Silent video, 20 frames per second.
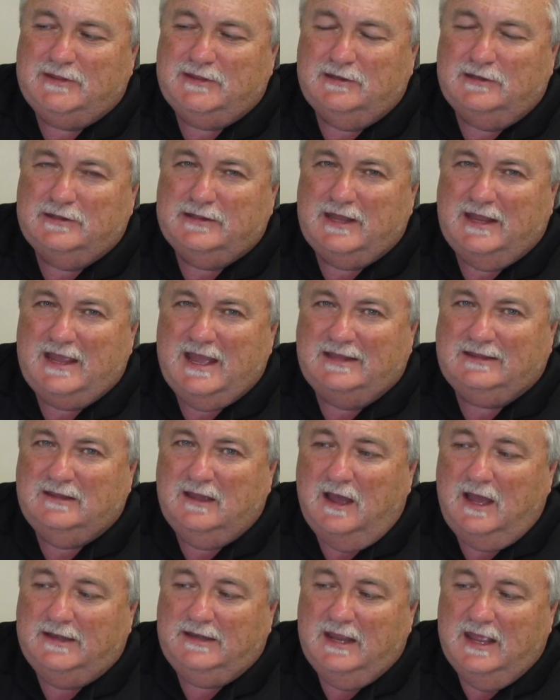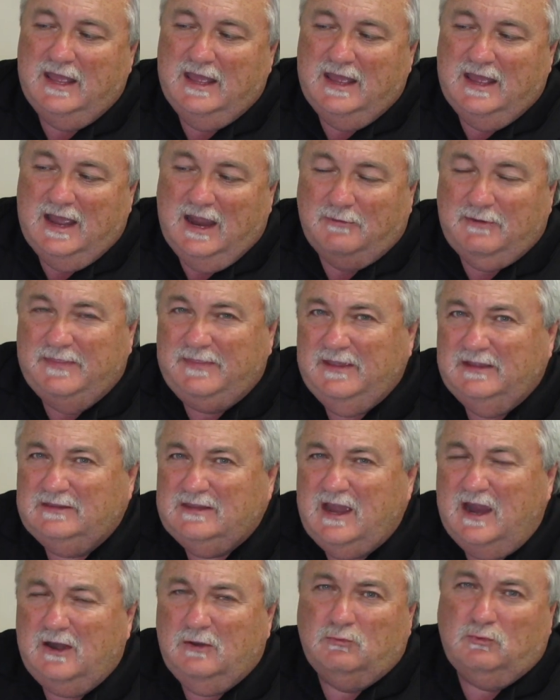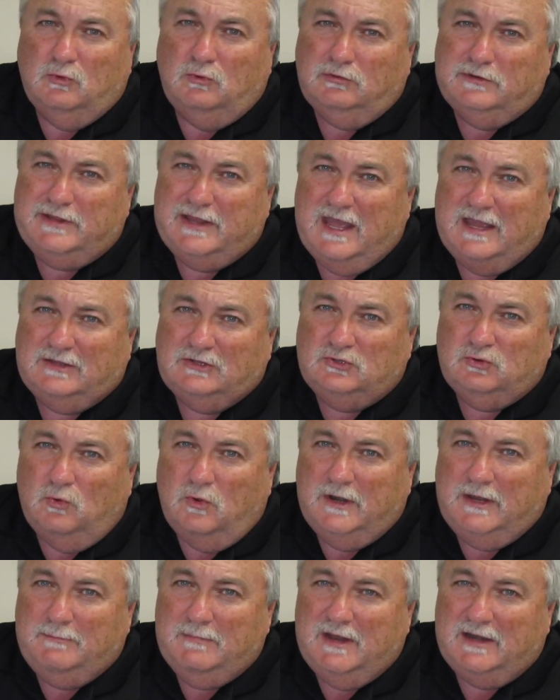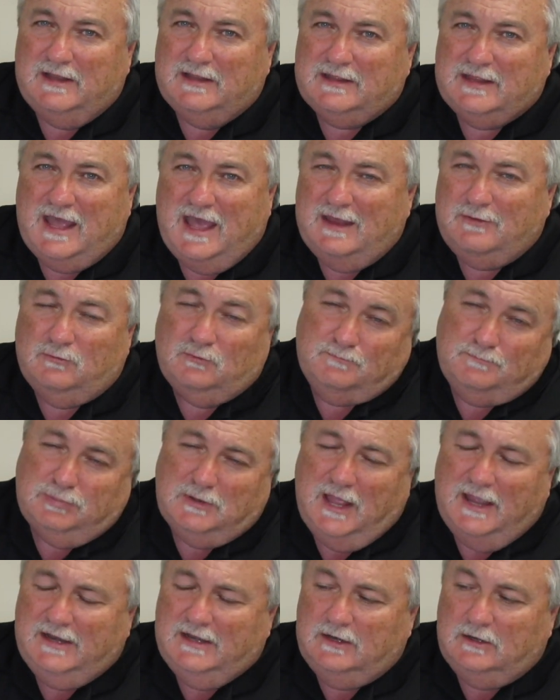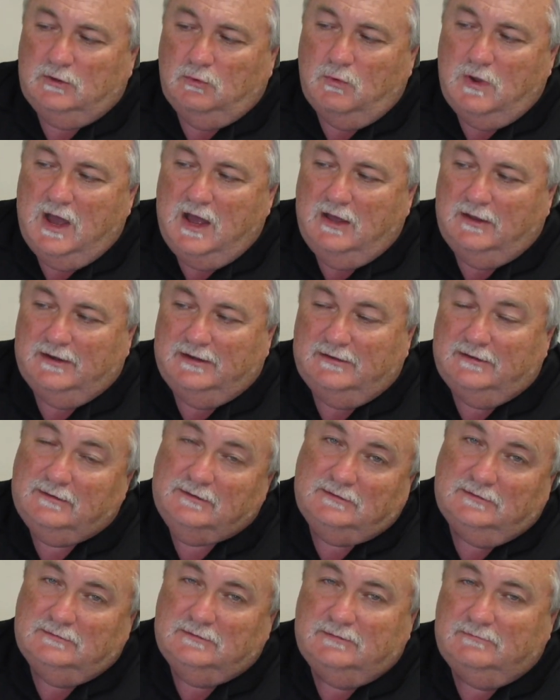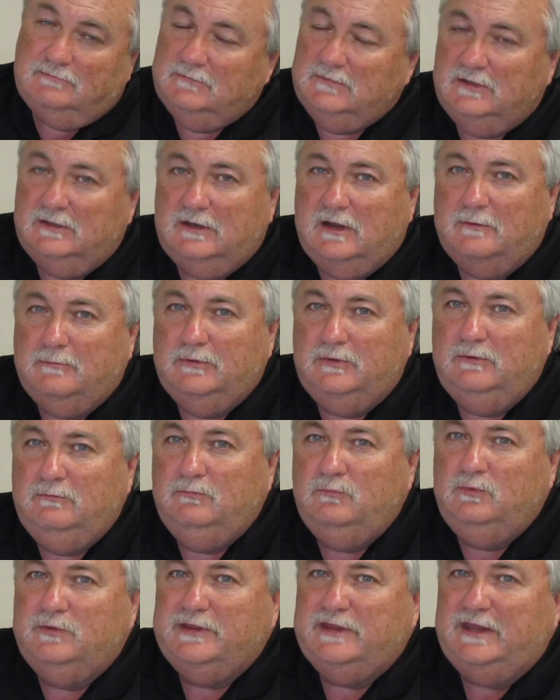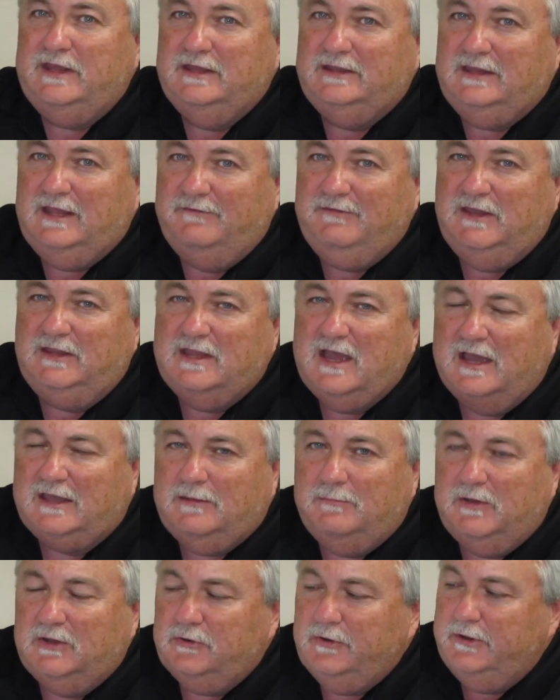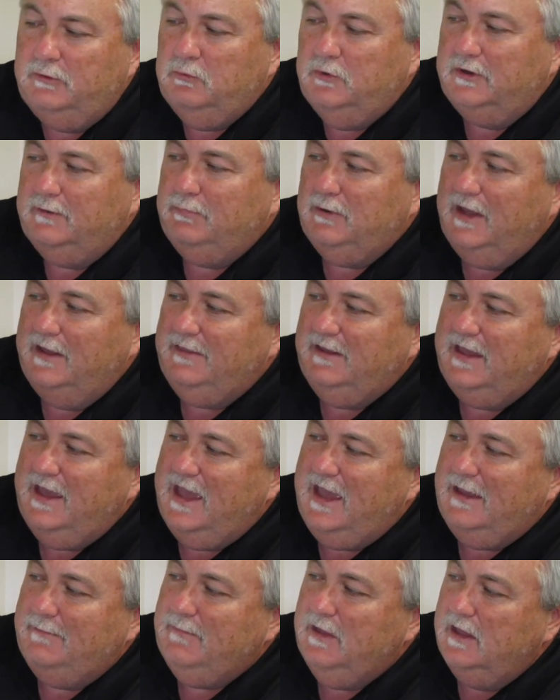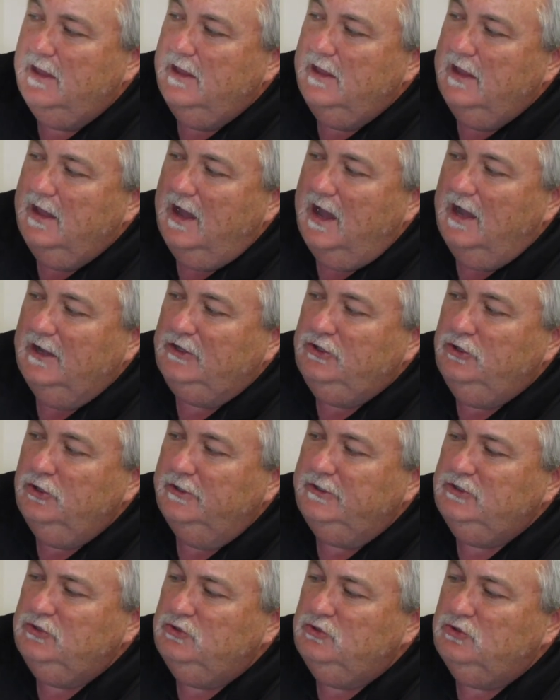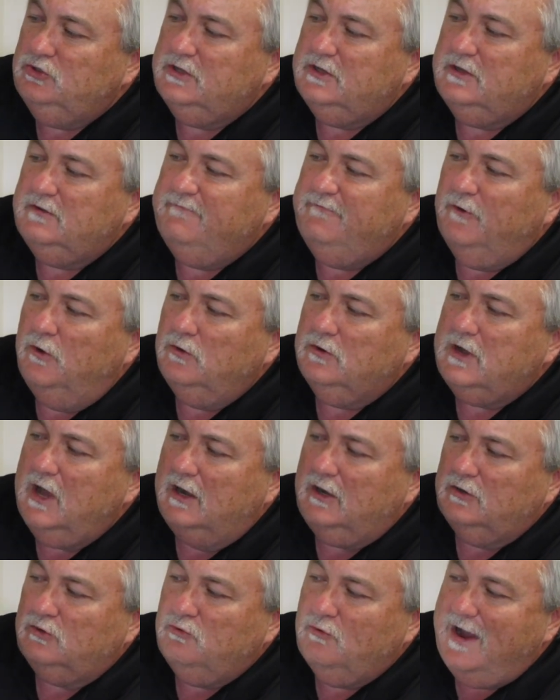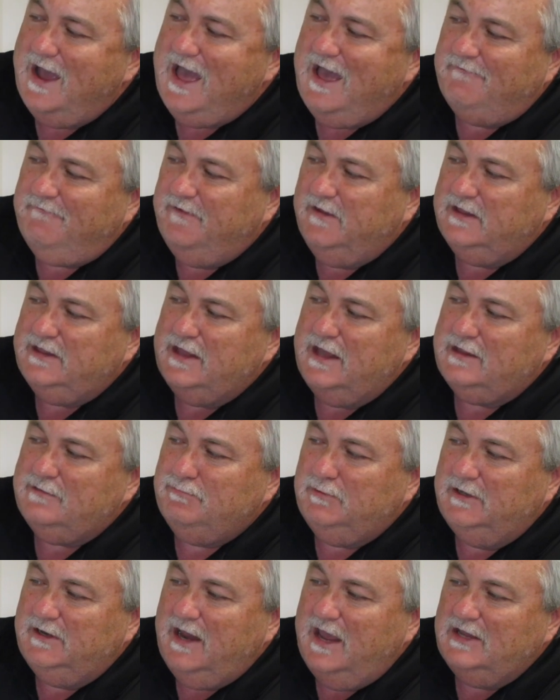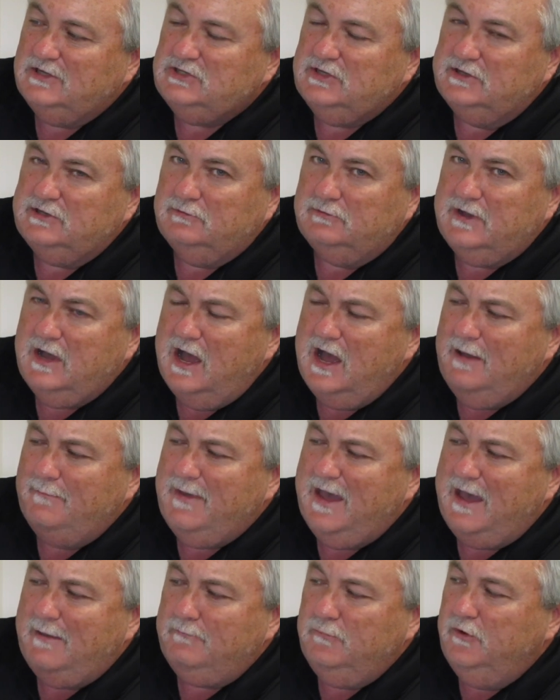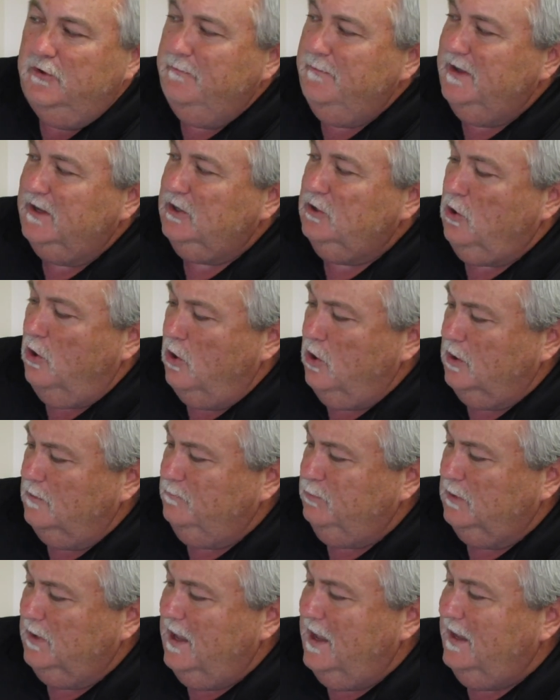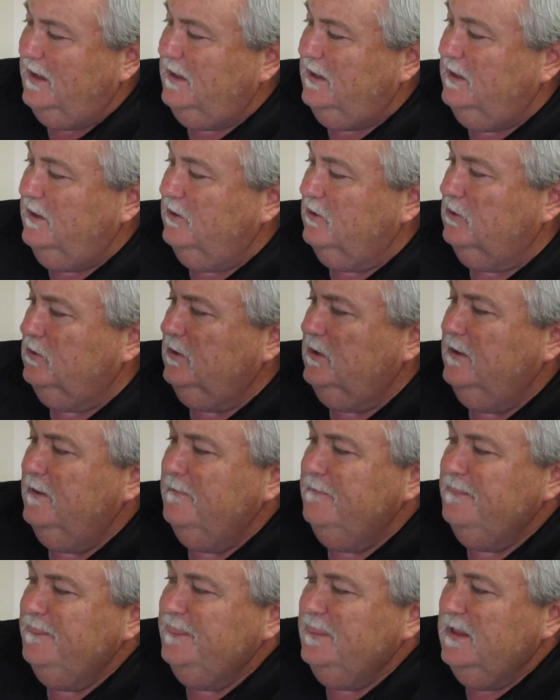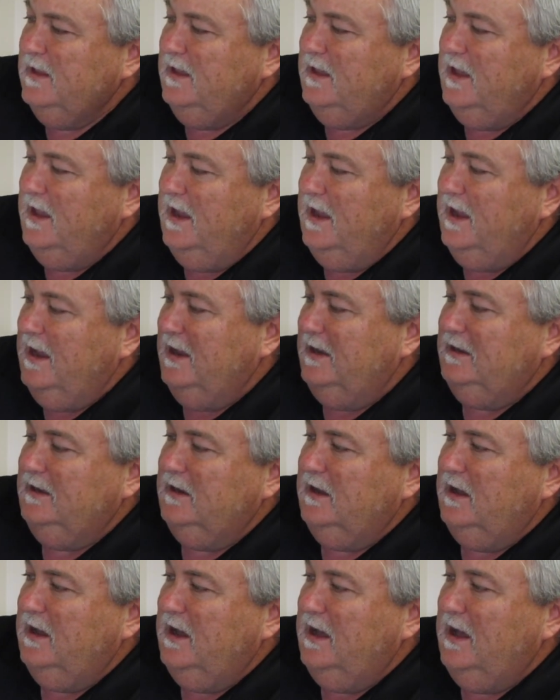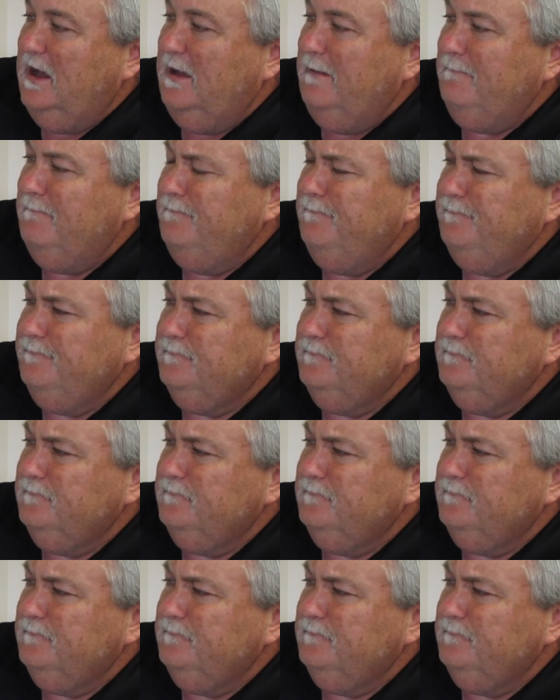as soon as I got done, I read the entire rule set in 20 minutes. I hadn't played it in a while, and you know, you see a TV documentary, you want to play the game. Good full color graphics, explanations on combat, movement, and card play here. And a